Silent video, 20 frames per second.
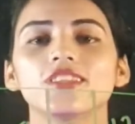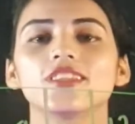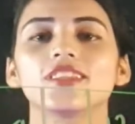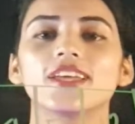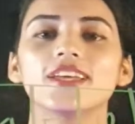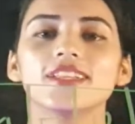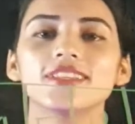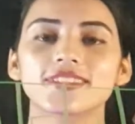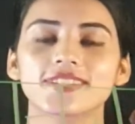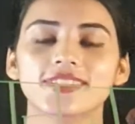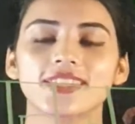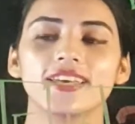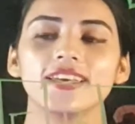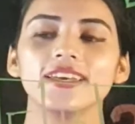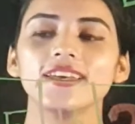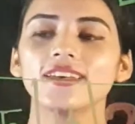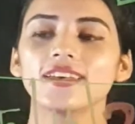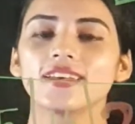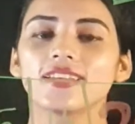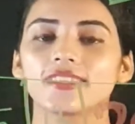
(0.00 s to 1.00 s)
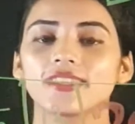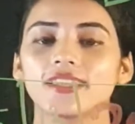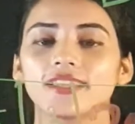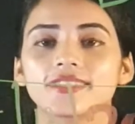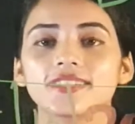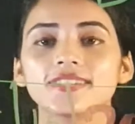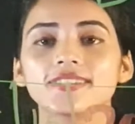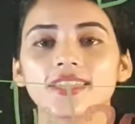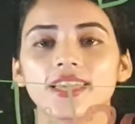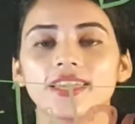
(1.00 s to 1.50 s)
Let's say
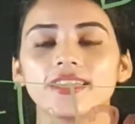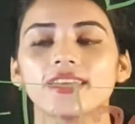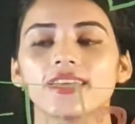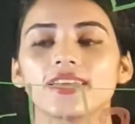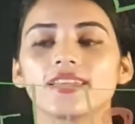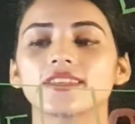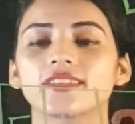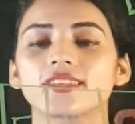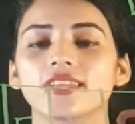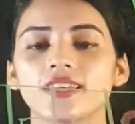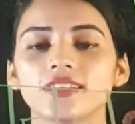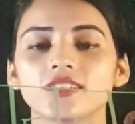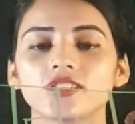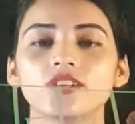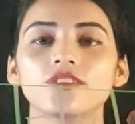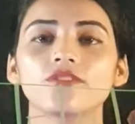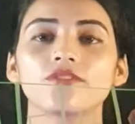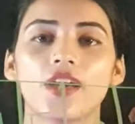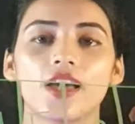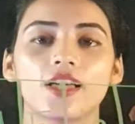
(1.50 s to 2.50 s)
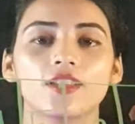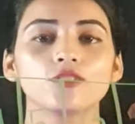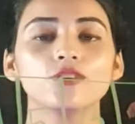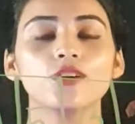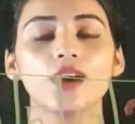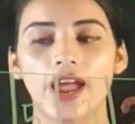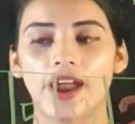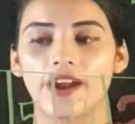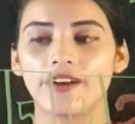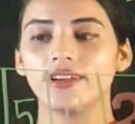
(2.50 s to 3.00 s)
this is an integer value
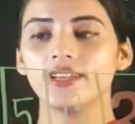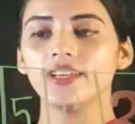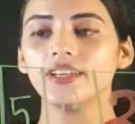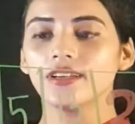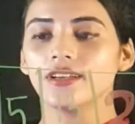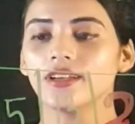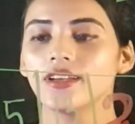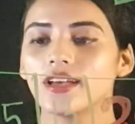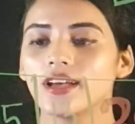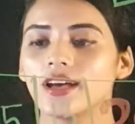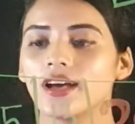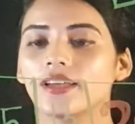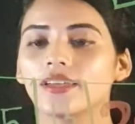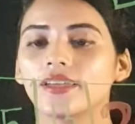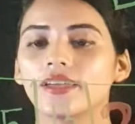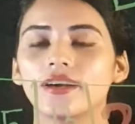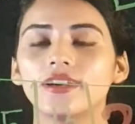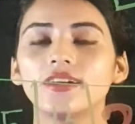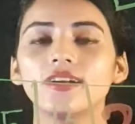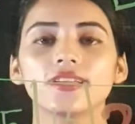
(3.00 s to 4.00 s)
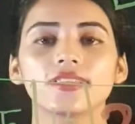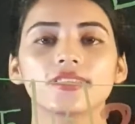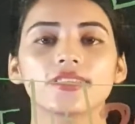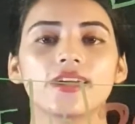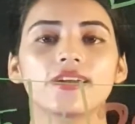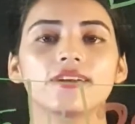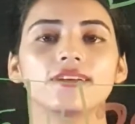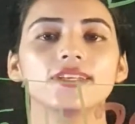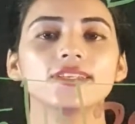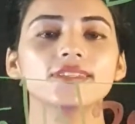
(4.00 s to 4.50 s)
array. Here
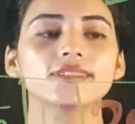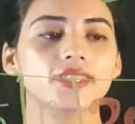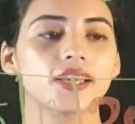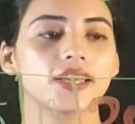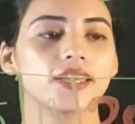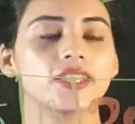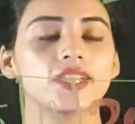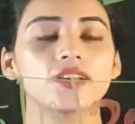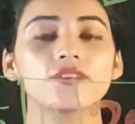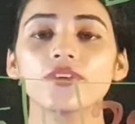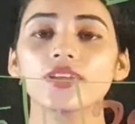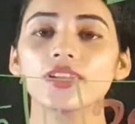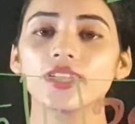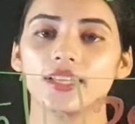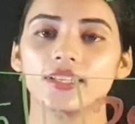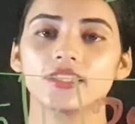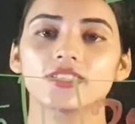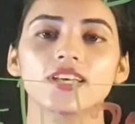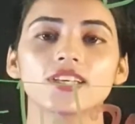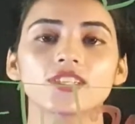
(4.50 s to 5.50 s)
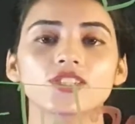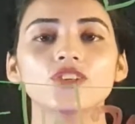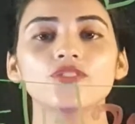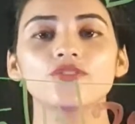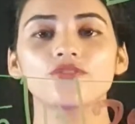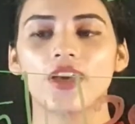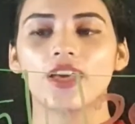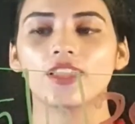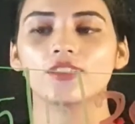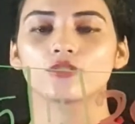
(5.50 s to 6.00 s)
there is 11
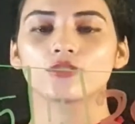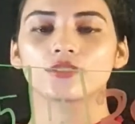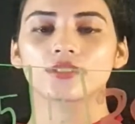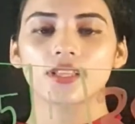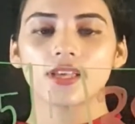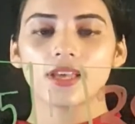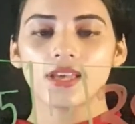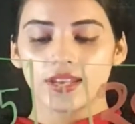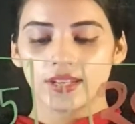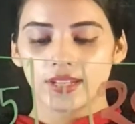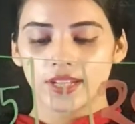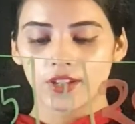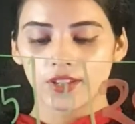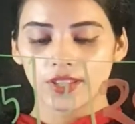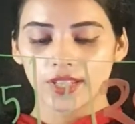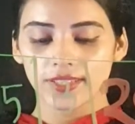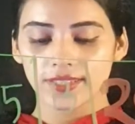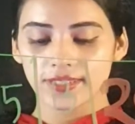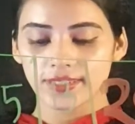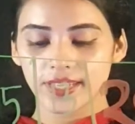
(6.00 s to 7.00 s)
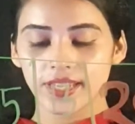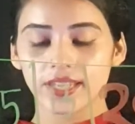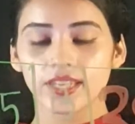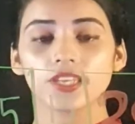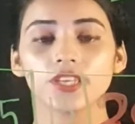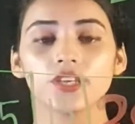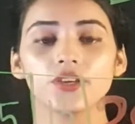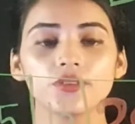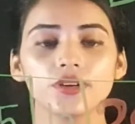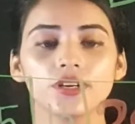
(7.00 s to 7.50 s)
integer values. Now let's
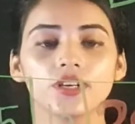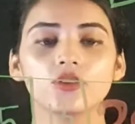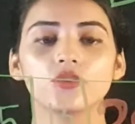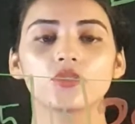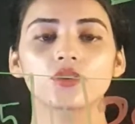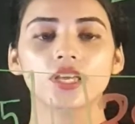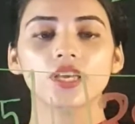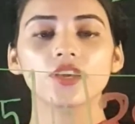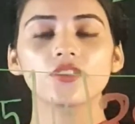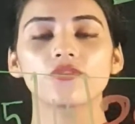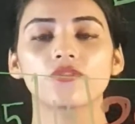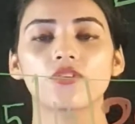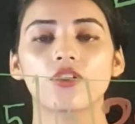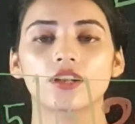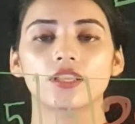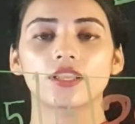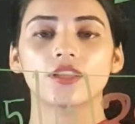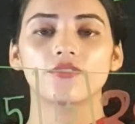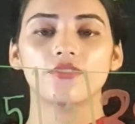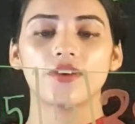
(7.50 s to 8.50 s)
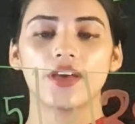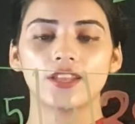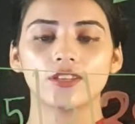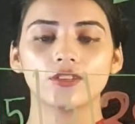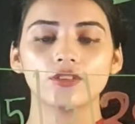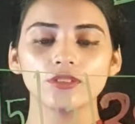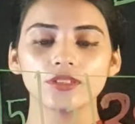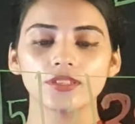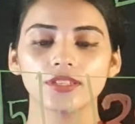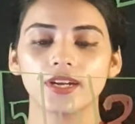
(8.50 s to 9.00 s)
say you are looking for the
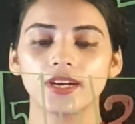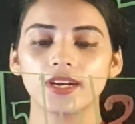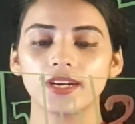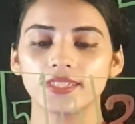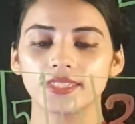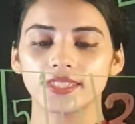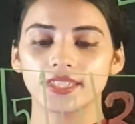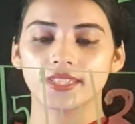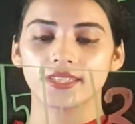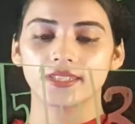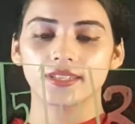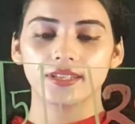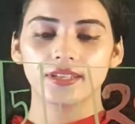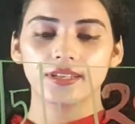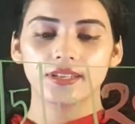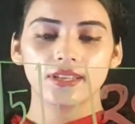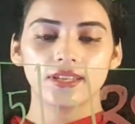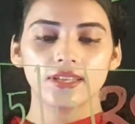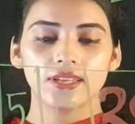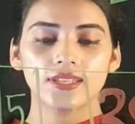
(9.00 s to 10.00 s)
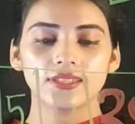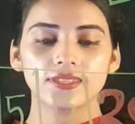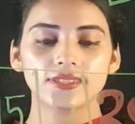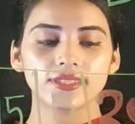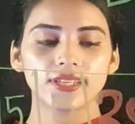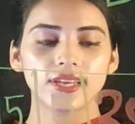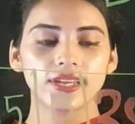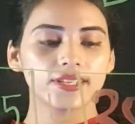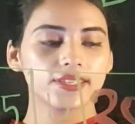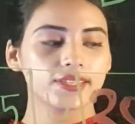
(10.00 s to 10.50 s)
value 13
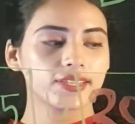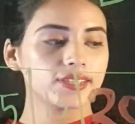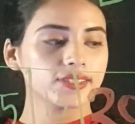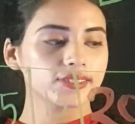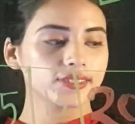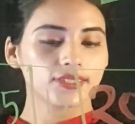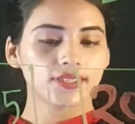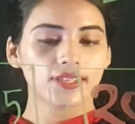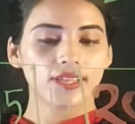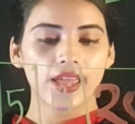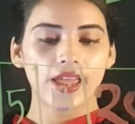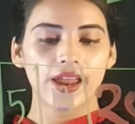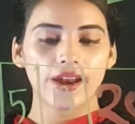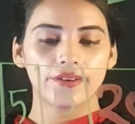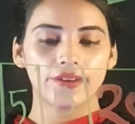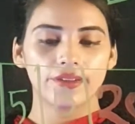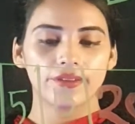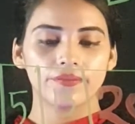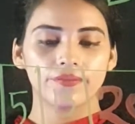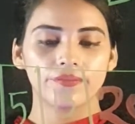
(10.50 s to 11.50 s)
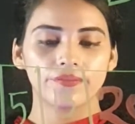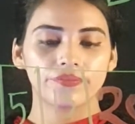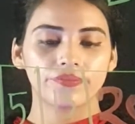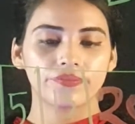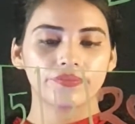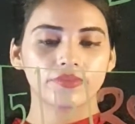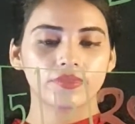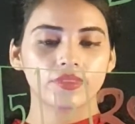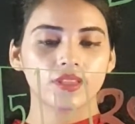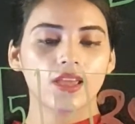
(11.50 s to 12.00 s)
inside this array.
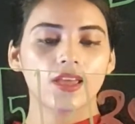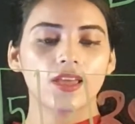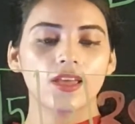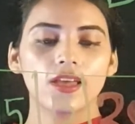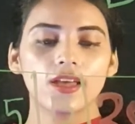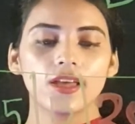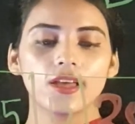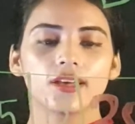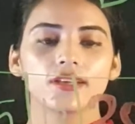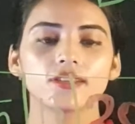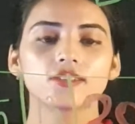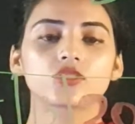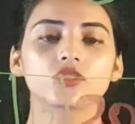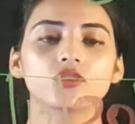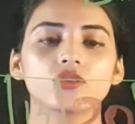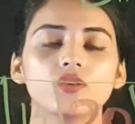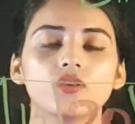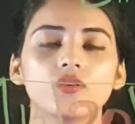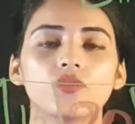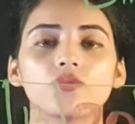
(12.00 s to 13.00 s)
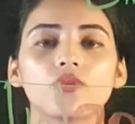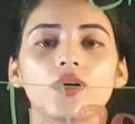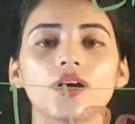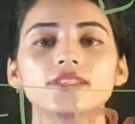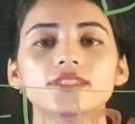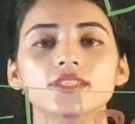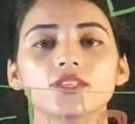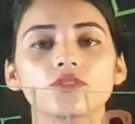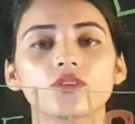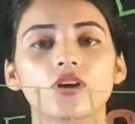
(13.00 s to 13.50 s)
So
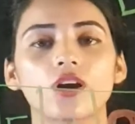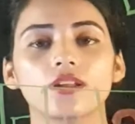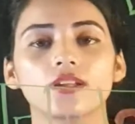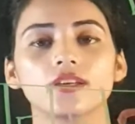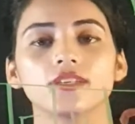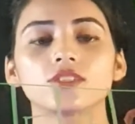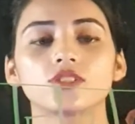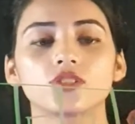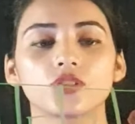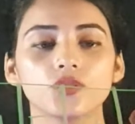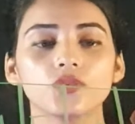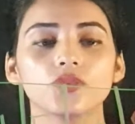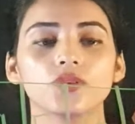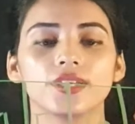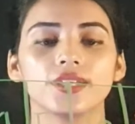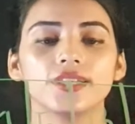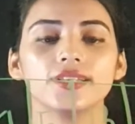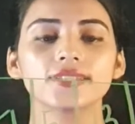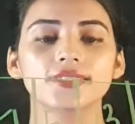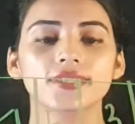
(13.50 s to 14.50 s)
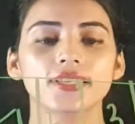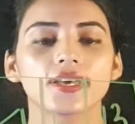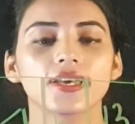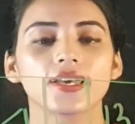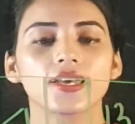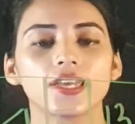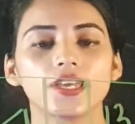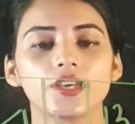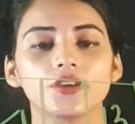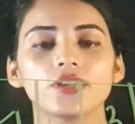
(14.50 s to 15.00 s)
what you gonna do is
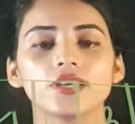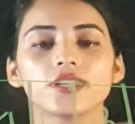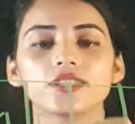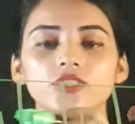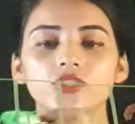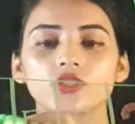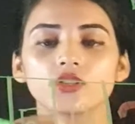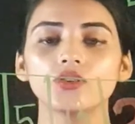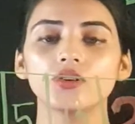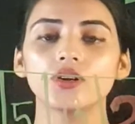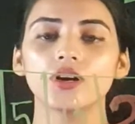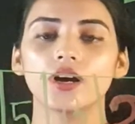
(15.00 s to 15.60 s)
you need to